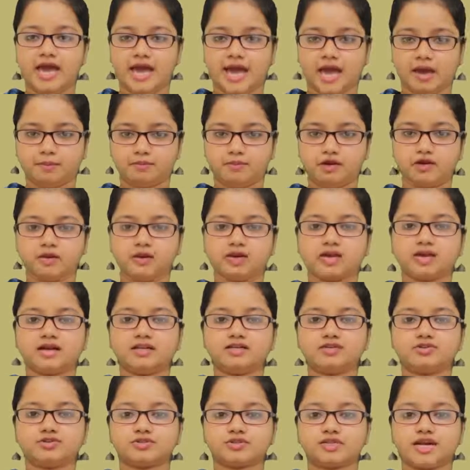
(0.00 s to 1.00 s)

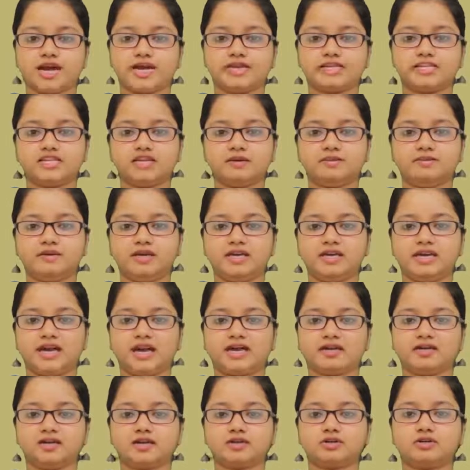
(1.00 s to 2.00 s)
American society being
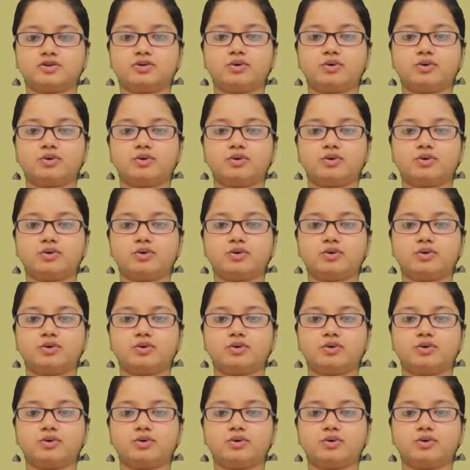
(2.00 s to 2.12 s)
at the